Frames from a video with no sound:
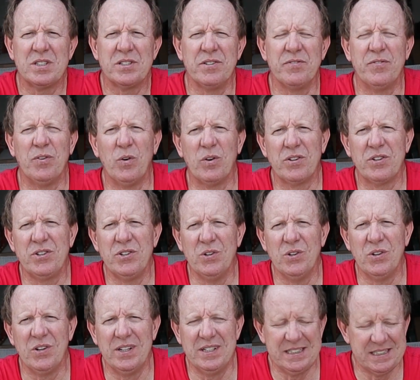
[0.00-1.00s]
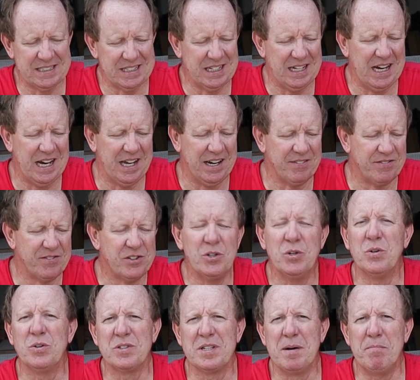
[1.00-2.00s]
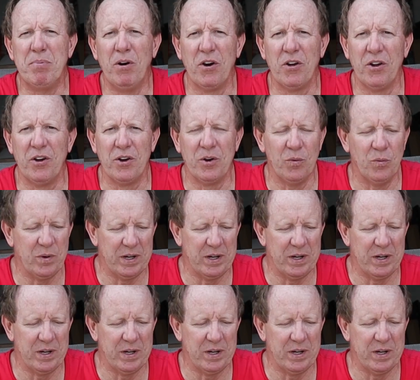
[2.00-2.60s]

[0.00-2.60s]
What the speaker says: what's the fourth tool in this line of tools I bought on a